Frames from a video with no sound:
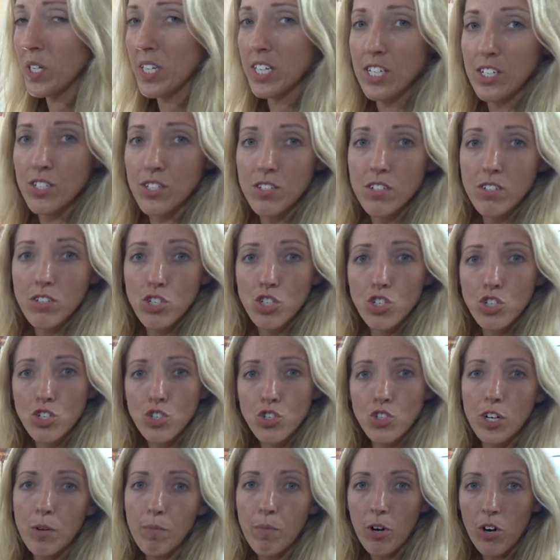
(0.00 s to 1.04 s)
going to
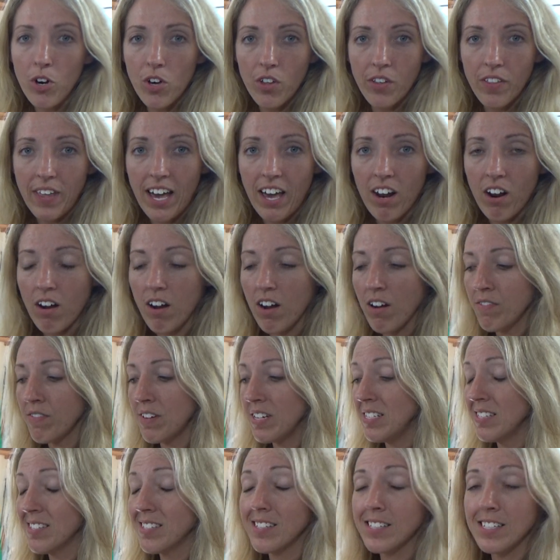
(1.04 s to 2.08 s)
strip all of that off
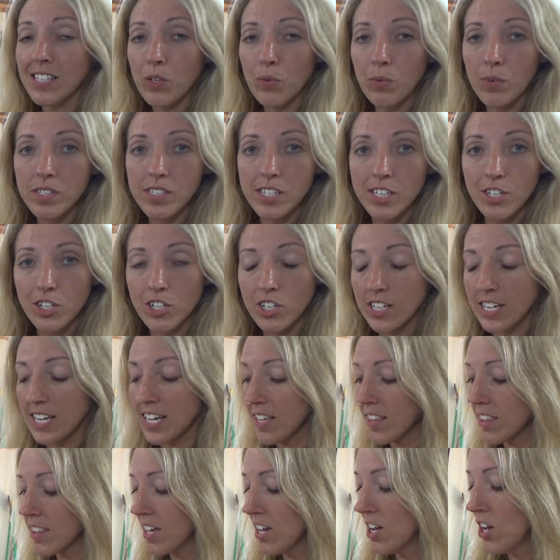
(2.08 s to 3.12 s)
and see what's
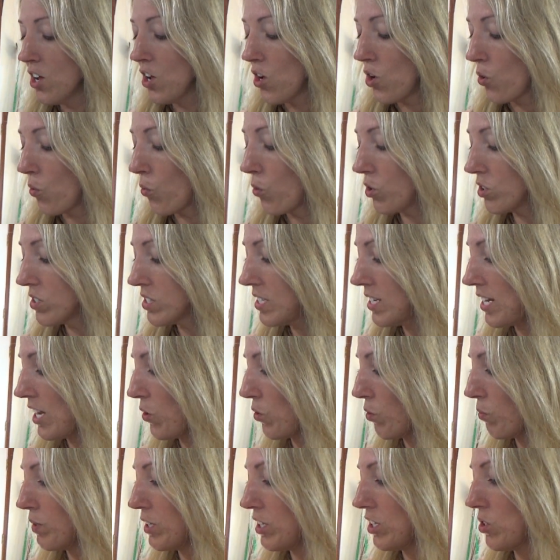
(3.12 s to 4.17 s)
underneath. Today
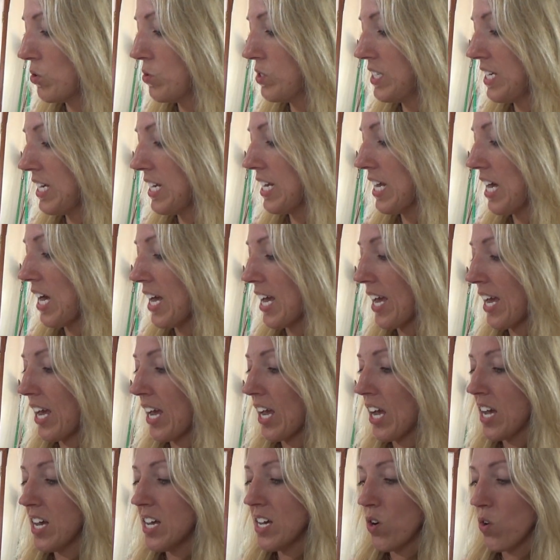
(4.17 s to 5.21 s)
we'll be using
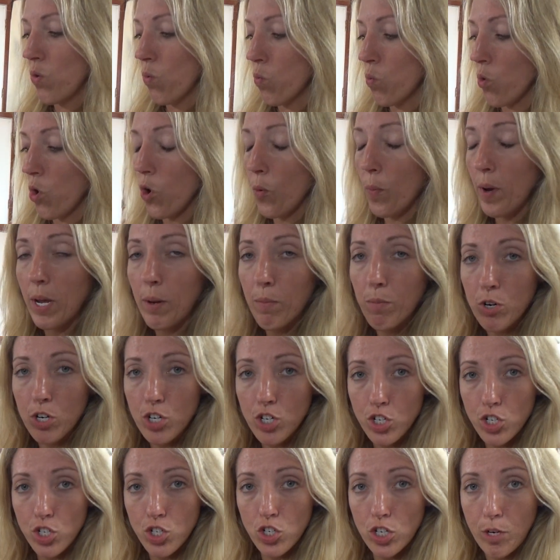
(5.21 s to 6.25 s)
a wallpaper
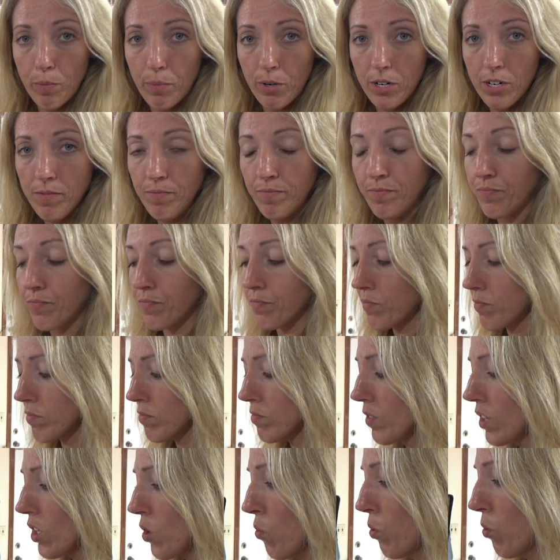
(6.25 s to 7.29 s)
stripper.
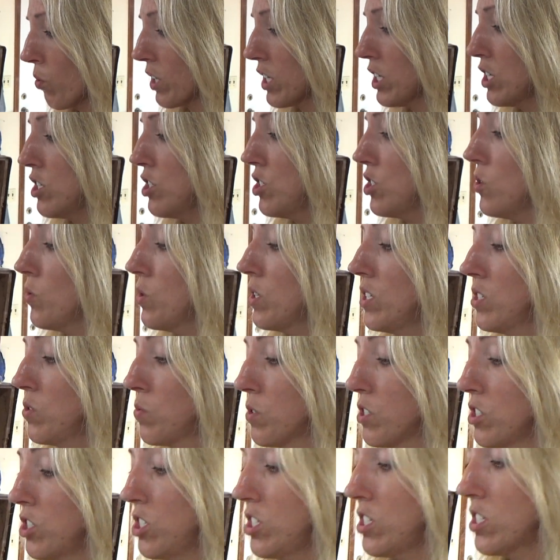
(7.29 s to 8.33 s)
What we're going to do is
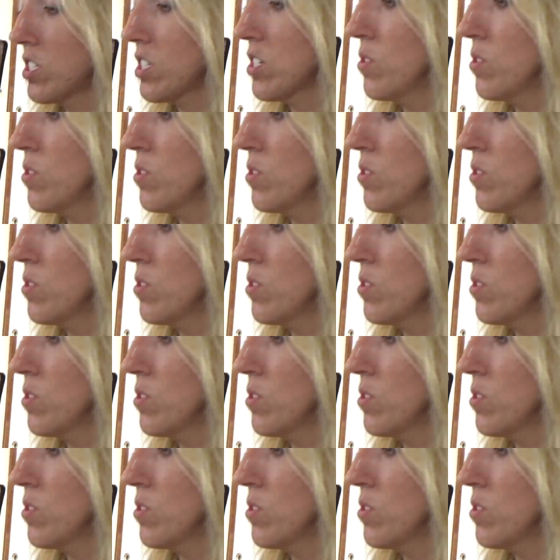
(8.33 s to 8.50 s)
we're just